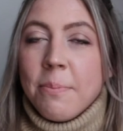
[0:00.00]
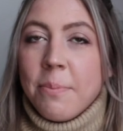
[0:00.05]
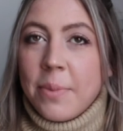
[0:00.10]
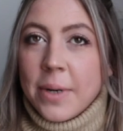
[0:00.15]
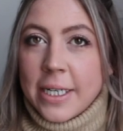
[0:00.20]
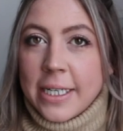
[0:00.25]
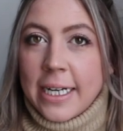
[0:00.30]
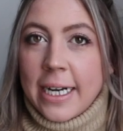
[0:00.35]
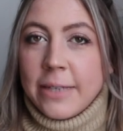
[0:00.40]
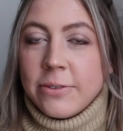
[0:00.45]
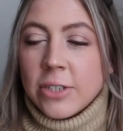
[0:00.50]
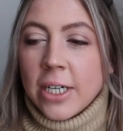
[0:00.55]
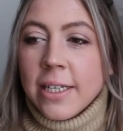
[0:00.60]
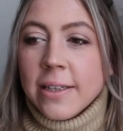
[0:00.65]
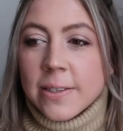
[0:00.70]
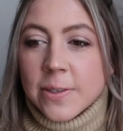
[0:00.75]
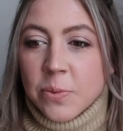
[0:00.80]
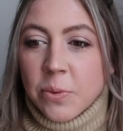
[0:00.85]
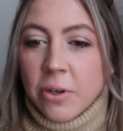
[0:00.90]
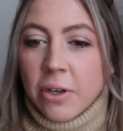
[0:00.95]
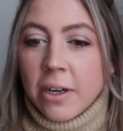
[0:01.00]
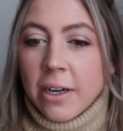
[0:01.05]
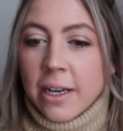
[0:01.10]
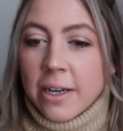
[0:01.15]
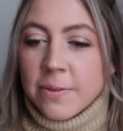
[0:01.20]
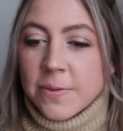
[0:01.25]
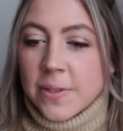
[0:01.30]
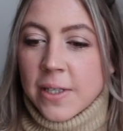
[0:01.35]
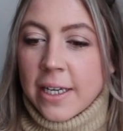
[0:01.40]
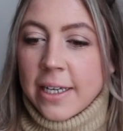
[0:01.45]
But I tried this one on and
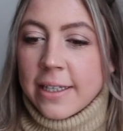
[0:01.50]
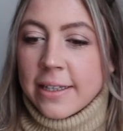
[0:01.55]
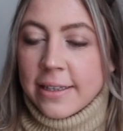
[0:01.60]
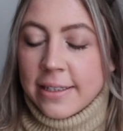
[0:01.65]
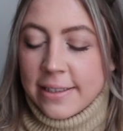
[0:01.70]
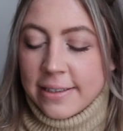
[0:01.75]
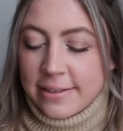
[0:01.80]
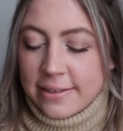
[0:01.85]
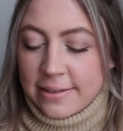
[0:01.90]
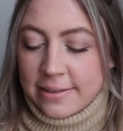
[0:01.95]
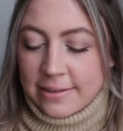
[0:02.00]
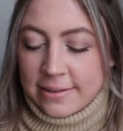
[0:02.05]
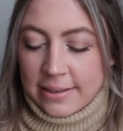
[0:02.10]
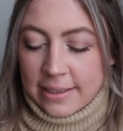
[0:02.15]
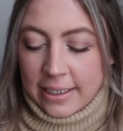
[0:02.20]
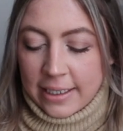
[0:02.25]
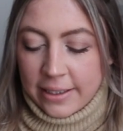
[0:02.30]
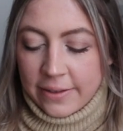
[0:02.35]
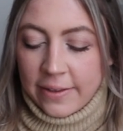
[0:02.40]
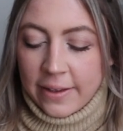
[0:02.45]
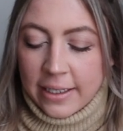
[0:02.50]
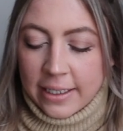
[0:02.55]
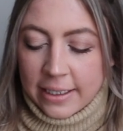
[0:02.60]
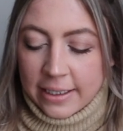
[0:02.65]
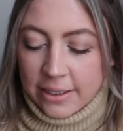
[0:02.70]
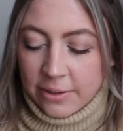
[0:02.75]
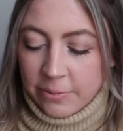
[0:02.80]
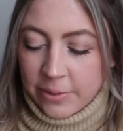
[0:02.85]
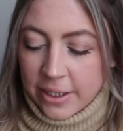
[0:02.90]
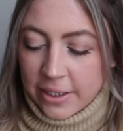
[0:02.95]
I was like, this, I think I
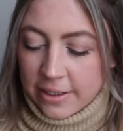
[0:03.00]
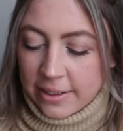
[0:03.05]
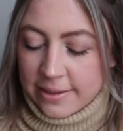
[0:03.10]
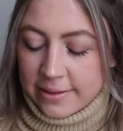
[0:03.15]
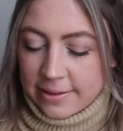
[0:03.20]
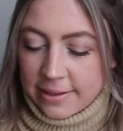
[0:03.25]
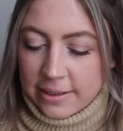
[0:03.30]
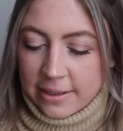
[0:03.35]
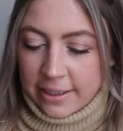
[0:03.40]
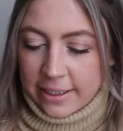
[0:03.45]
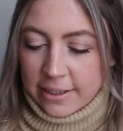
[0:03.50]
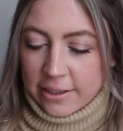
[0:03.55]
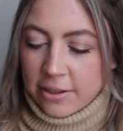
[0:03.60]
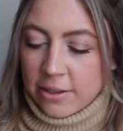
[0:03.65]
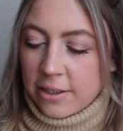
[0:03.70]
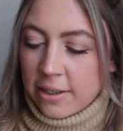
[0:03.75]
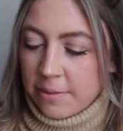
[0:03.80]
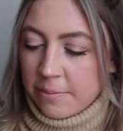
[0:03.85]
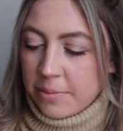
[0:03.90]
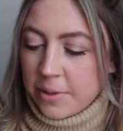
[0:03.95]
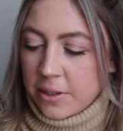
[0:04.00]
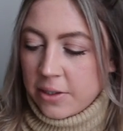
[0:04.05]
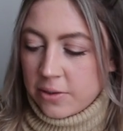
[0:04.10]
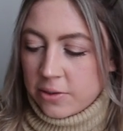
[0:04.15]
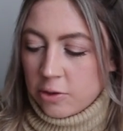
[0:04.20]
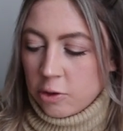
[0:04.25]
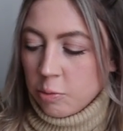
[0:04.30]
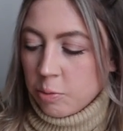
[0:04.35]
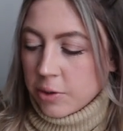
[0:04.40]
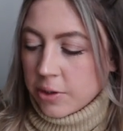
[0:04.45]
could wear this and like not be
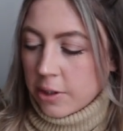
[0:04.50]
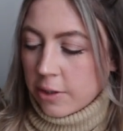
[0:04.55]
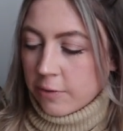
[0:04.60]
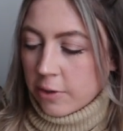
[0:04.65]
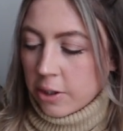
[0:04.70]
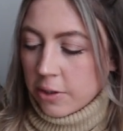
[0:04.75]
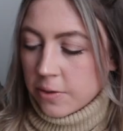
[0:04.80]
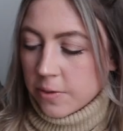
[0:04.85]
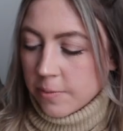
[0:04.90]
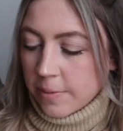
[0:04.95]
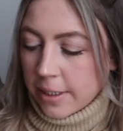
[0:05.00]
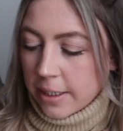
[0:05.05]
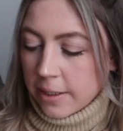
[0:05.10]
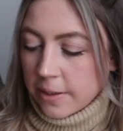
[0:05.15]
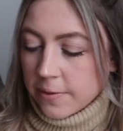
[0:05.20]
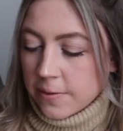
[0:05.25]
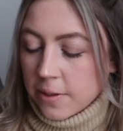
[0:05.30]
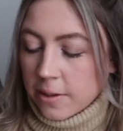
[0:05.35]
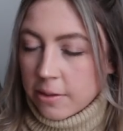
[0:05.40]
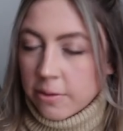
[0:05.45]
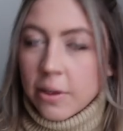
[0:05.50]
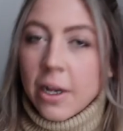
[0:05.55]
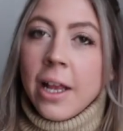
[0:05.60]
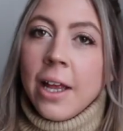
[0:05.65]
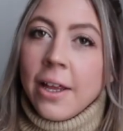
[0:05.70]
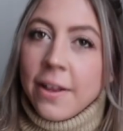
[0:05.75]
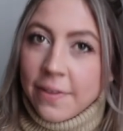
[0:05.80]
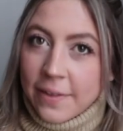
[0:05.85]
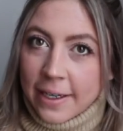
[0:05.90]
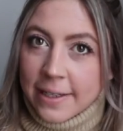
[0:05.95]
super self-conscious about it. So
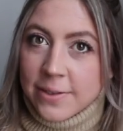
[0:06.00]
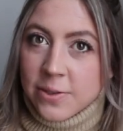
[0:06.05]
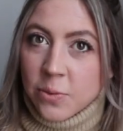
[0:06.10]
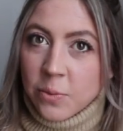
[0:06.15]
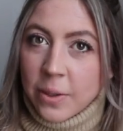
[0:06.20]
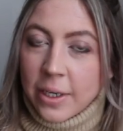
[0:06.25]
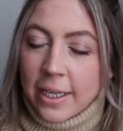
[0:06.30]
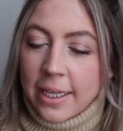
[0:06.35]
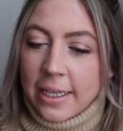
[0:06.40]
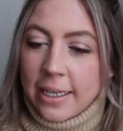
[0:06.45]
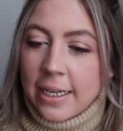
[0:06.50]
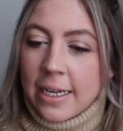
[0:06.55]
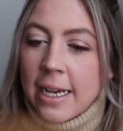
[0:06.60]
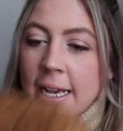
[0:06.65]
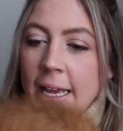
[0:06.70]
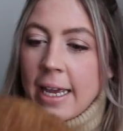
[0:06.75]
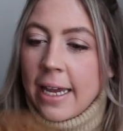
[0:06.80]
that's a win.